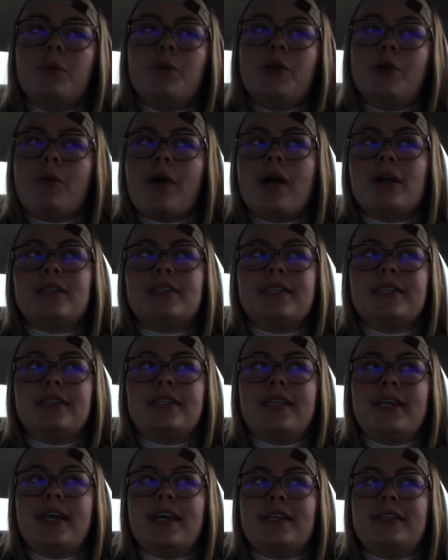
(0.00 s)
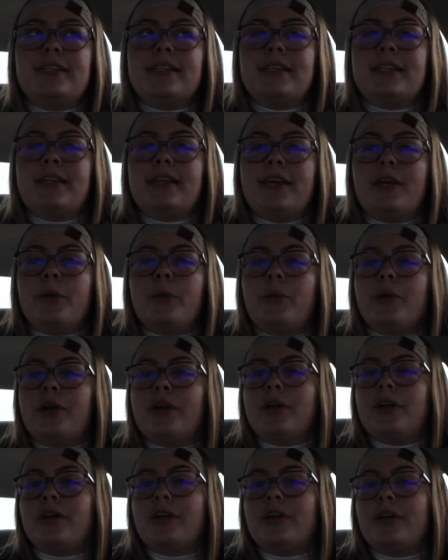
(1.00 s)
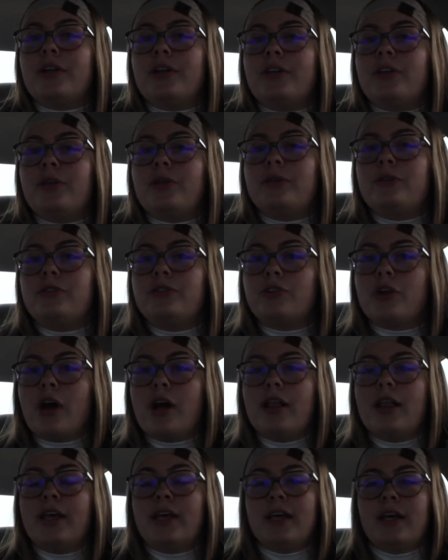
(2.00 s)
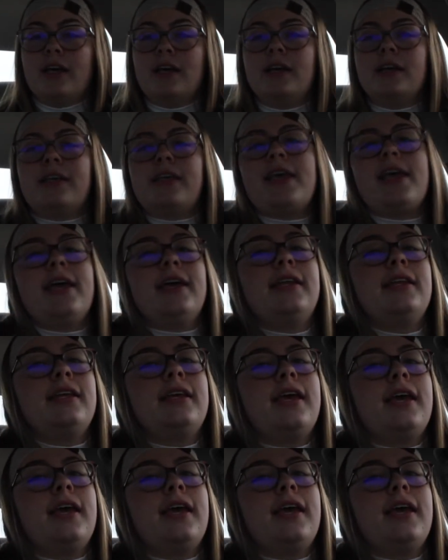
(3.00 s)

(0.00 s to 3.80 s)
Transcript: when you walked in, they did a thing where you draw like a candy